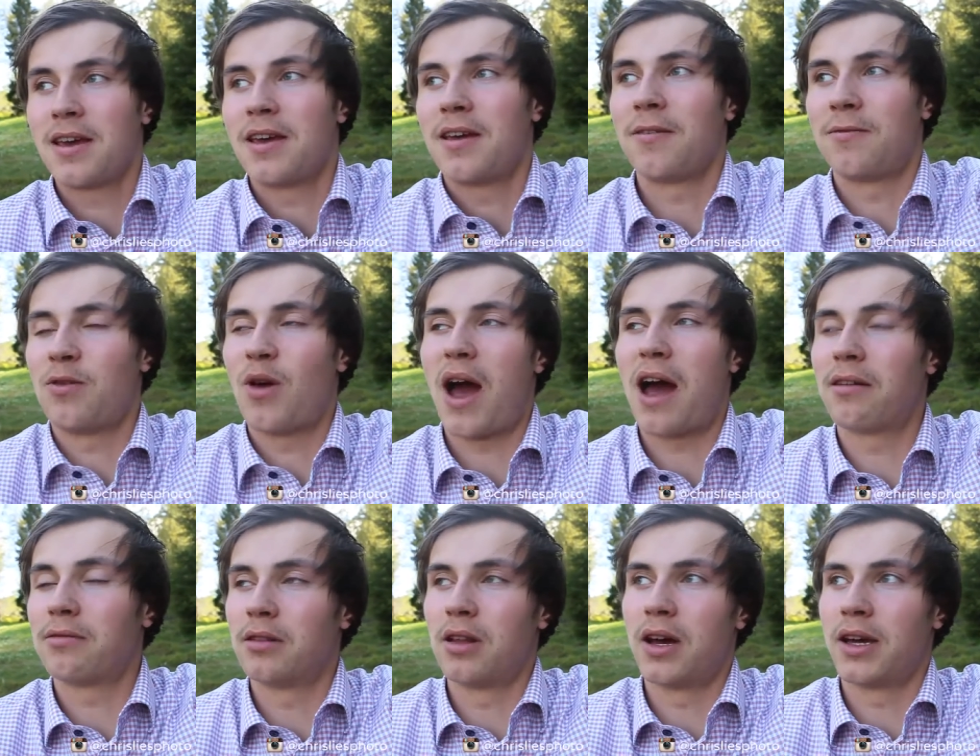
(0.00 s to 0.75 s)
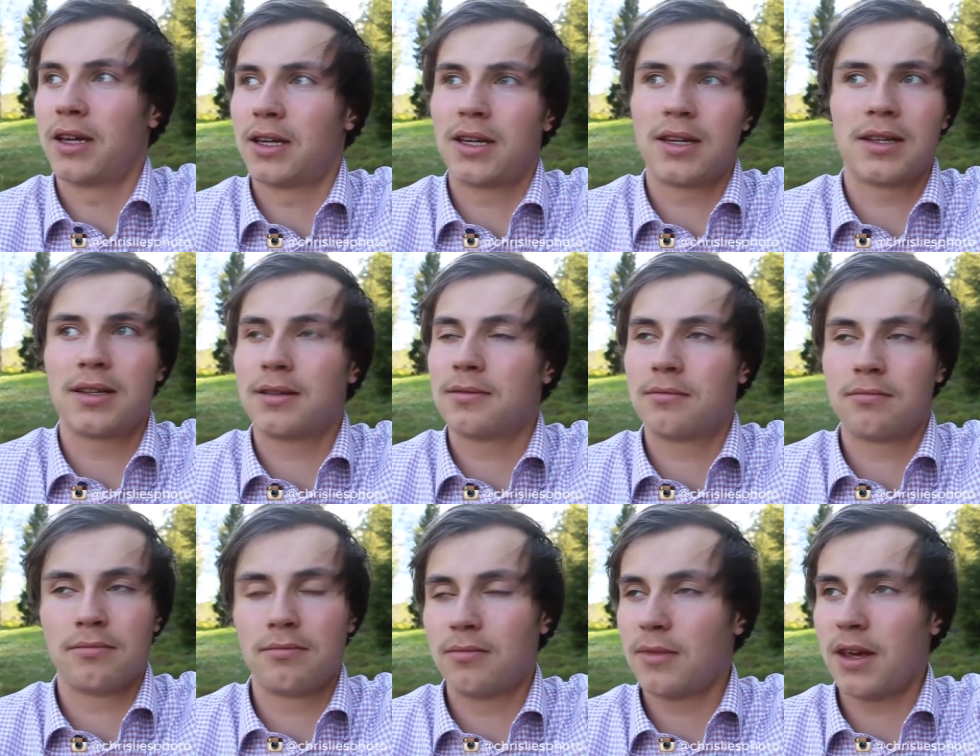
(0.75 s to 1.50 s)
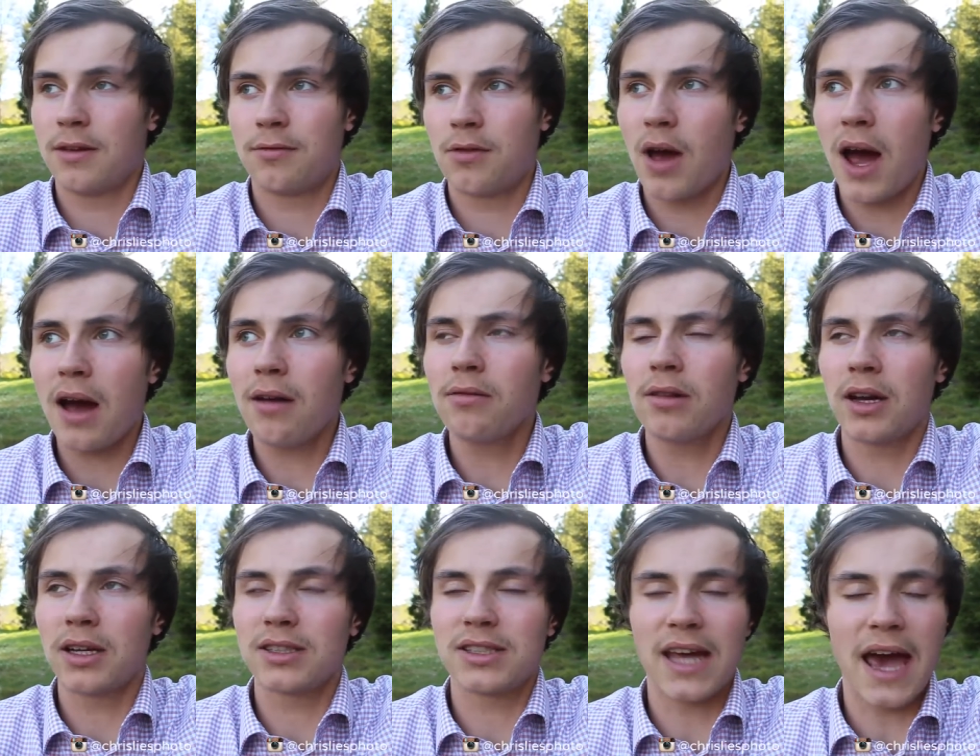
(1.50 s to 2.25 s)
If you have like if you have
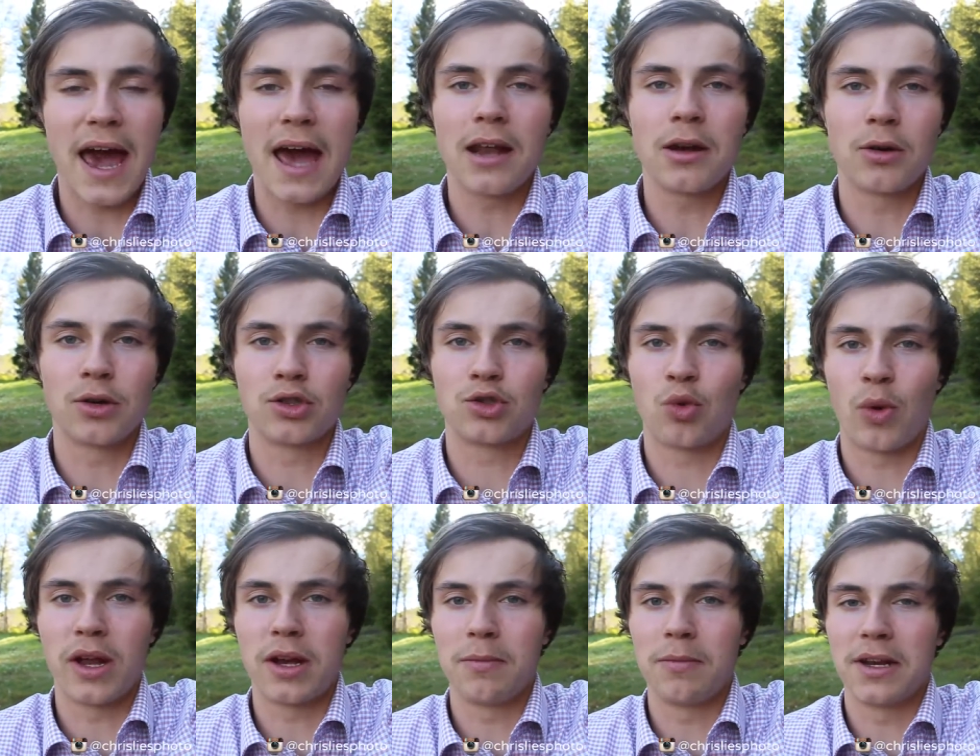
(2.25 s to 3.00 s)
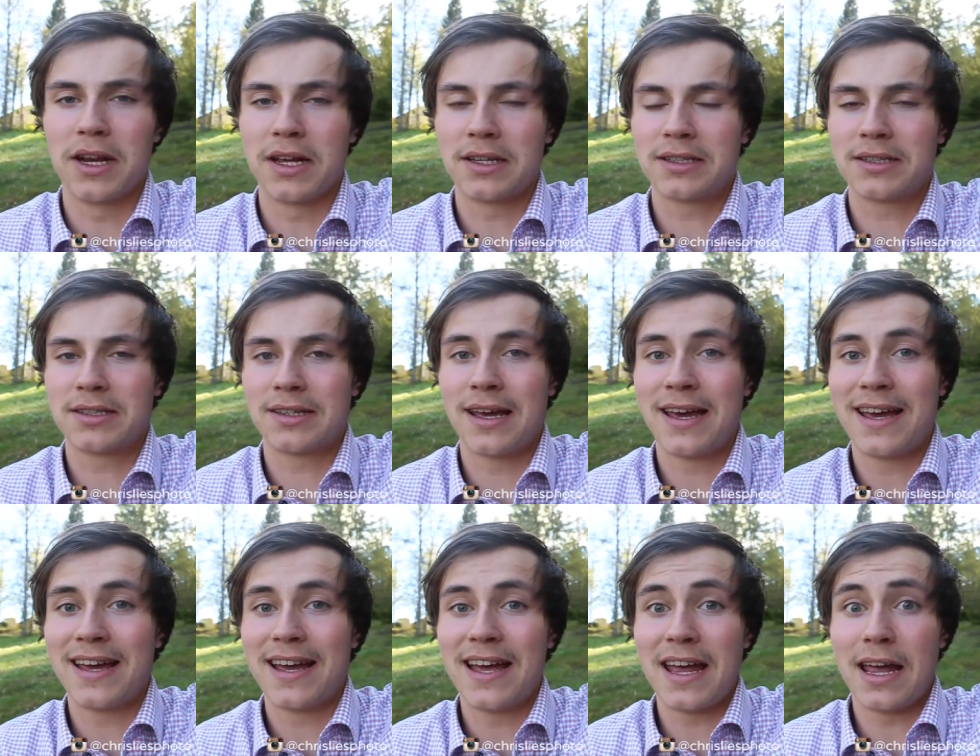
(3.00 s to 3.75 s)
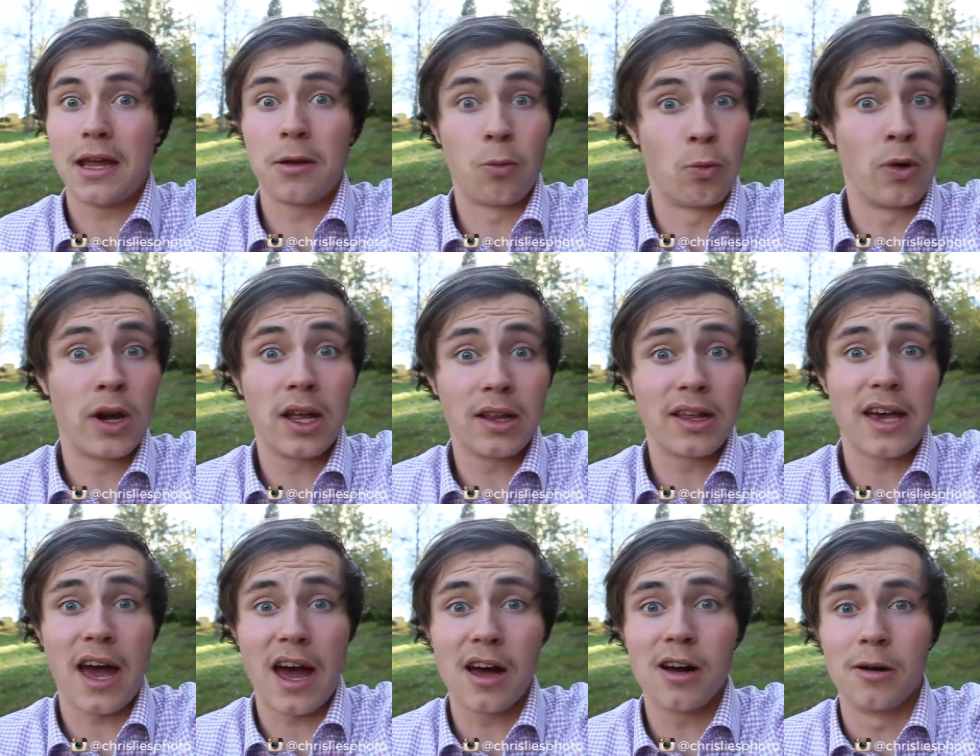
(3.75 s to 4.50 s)
like ten or twenty minutes, it
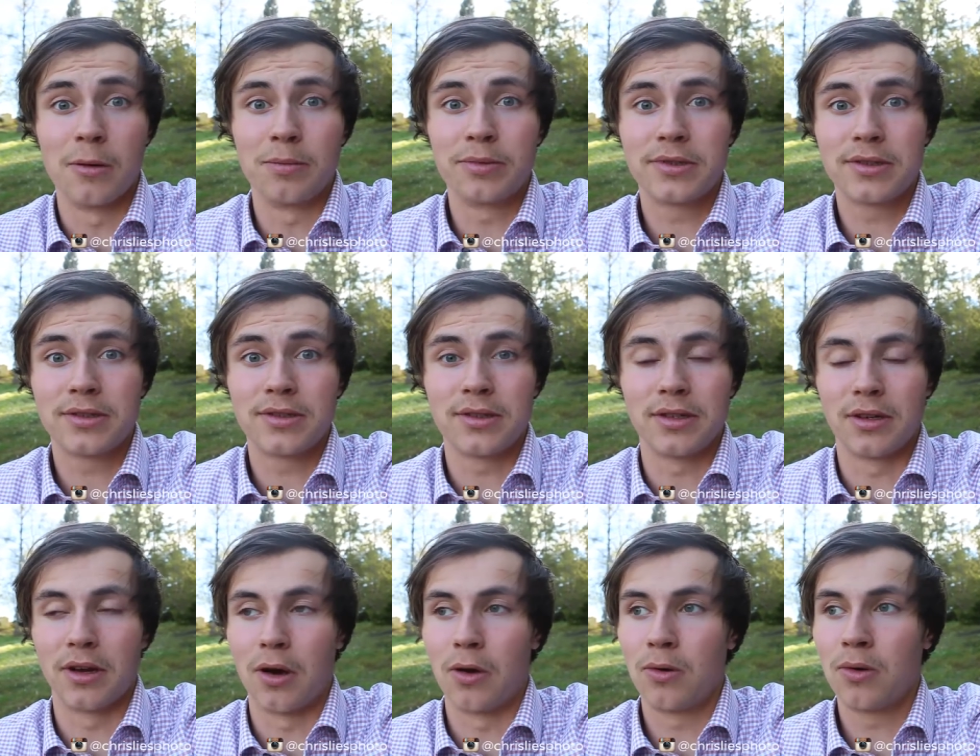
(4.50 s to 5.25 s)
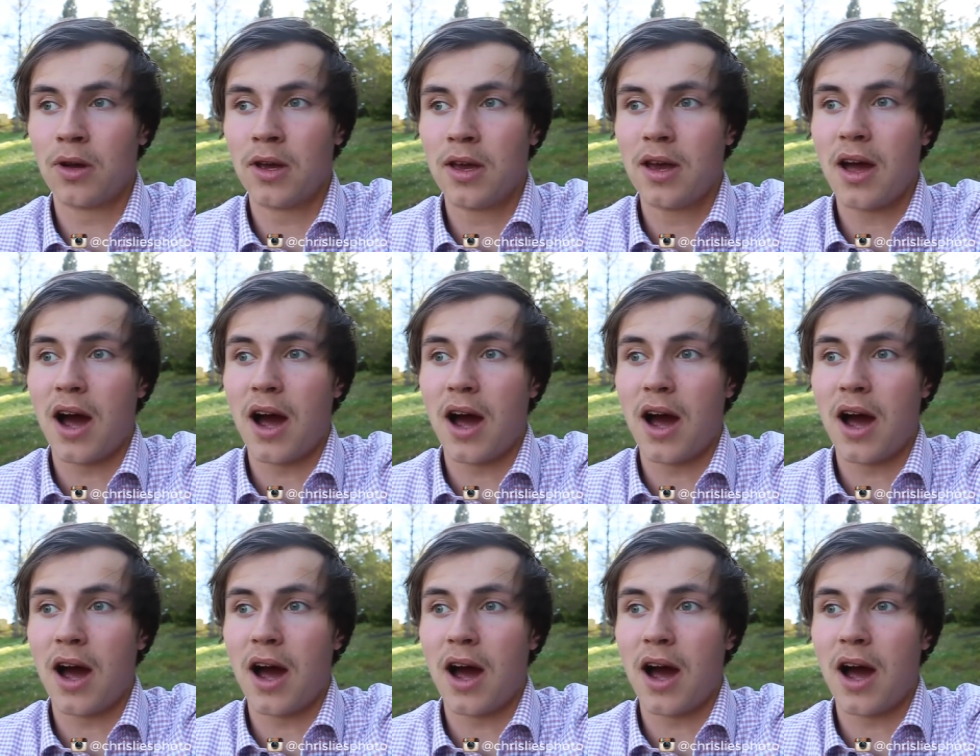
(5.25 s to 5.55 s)
really helps, you know.